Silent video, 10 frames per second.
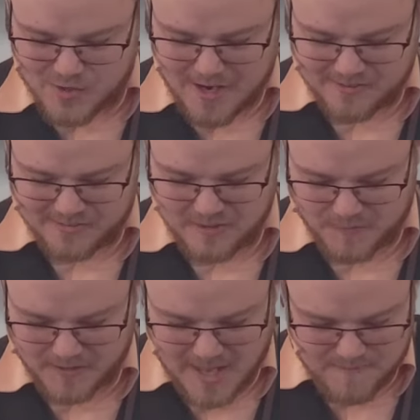he graciously
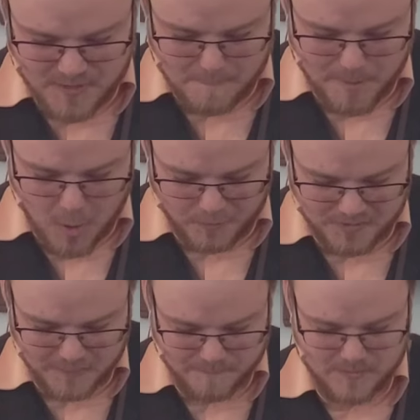forgave them
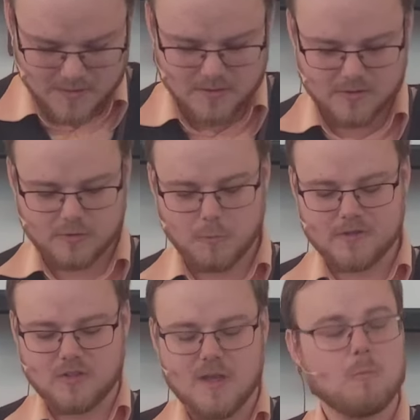both. So
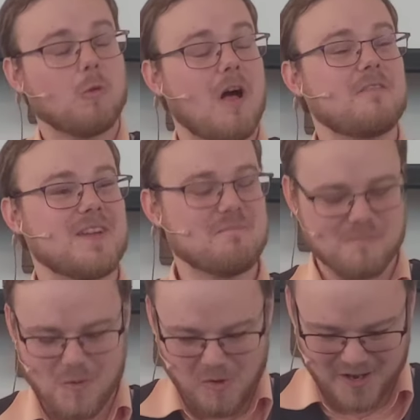which of them will love him
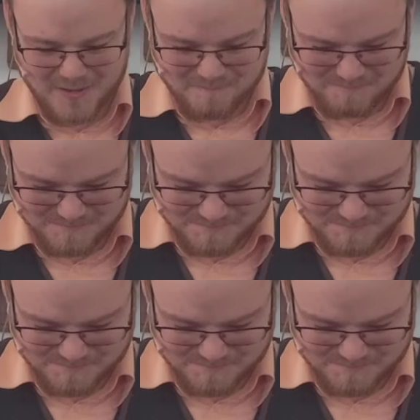more?